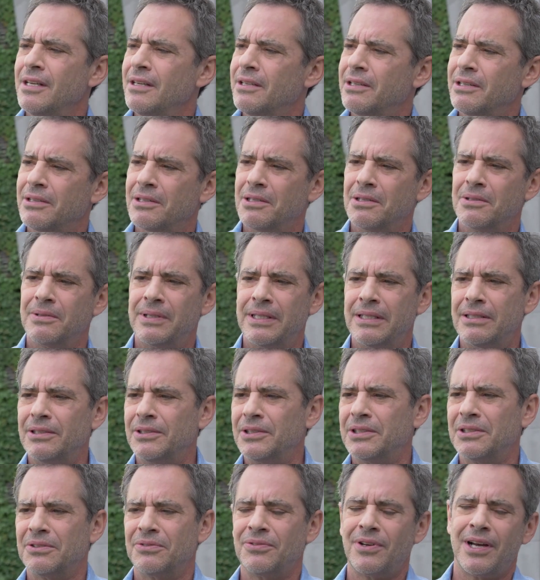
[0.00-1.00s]

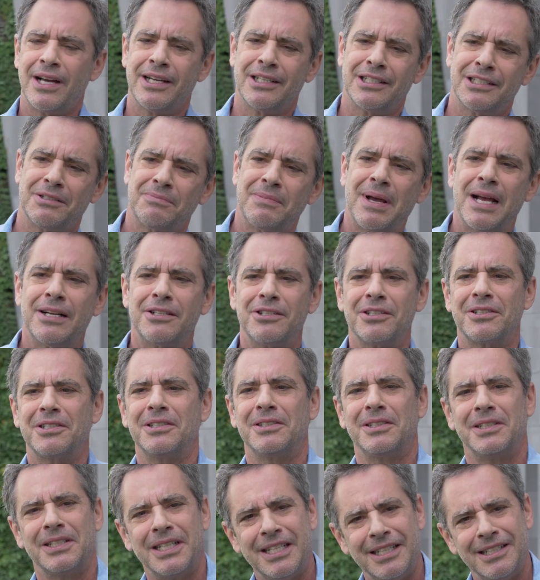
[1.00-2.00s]
ill-defined
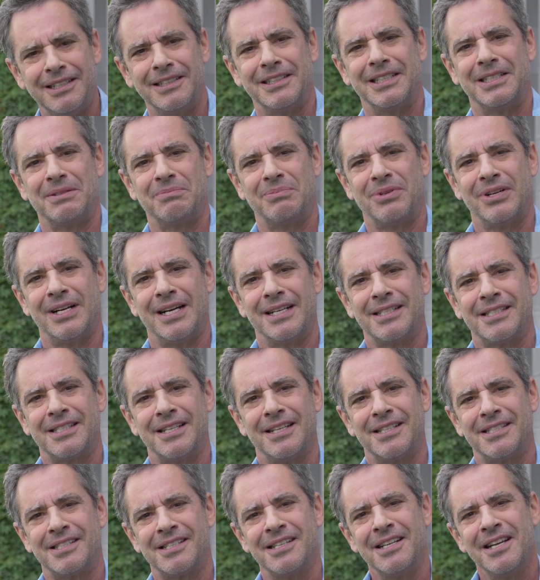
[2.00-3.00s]
magical healing
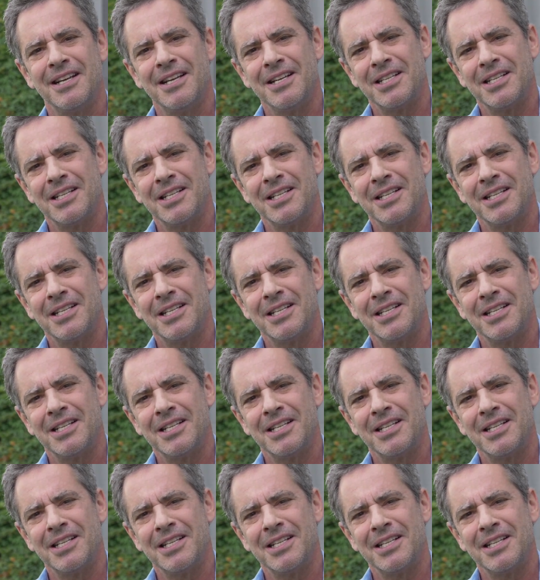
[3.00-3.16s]
process.